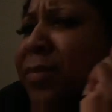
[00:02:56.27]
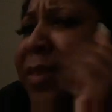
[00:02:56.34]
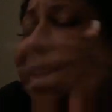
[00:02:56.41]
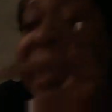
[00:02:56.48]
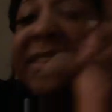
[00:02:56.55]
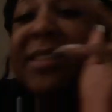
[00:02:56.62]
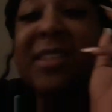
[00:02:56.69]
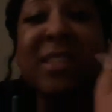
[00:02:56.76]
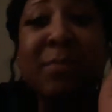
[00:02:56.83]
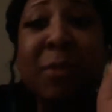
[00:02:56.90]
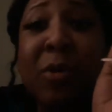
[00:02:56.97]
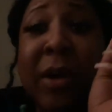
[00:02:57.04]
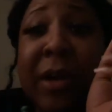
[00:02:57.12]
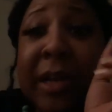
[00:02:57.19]
yes, he
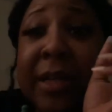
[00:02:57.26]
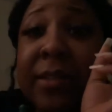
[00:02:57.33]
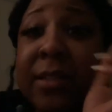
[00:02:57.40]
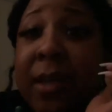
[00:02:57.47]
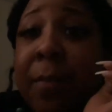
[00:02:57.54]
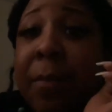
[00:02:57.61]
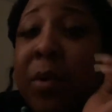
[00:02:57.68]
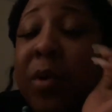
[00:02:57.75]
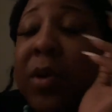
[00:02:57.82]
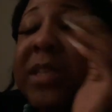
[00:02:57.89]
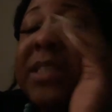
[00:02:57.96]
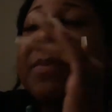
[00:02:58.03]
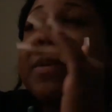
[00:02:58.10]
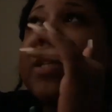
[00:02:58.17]
spoke out at some
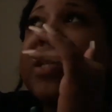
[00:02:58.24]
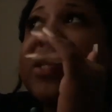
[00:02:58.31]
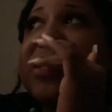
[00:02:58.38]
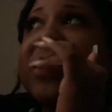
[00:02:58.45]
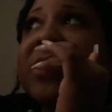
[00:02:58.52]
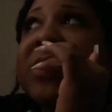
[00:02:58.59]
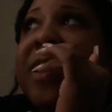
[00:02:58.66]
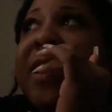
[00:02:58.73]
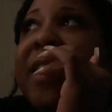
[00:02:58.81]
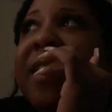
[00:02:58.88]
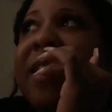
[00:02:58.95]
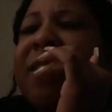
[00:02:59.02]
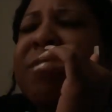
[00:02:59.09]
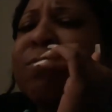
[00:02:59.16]
points, but it's just
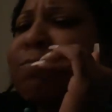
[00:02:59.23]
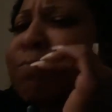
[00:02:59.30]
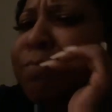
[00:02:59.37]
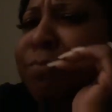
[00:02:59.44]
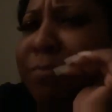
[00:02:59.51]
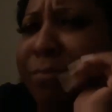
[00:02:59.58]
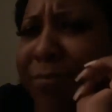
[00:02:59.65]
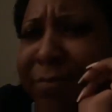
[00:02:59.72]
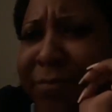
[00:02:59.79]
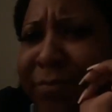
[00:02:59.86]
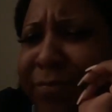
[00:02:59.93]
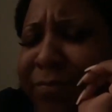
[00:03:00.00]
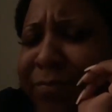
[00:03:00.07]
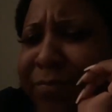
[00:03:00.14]
like,
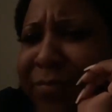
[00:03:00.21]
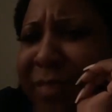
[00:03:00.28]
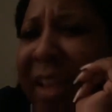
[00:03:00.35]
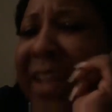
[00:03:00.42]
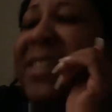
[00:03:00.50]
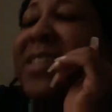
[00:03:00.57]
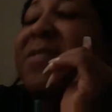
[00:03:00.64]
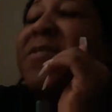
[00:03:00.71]
it's